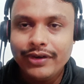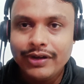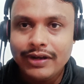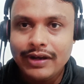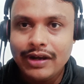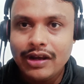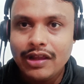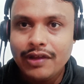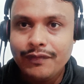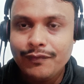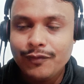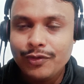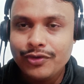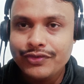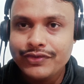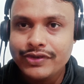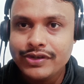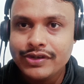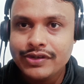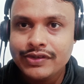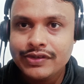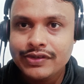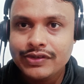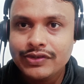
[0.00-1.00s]
real life
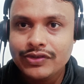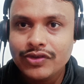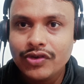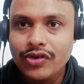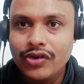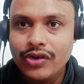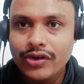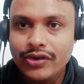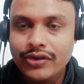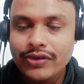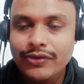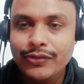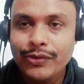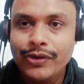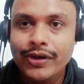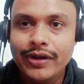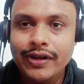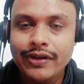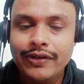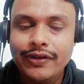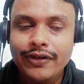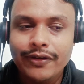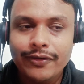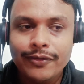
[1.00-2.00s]
projects or your
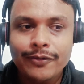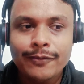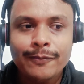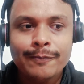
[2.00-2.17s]
interview.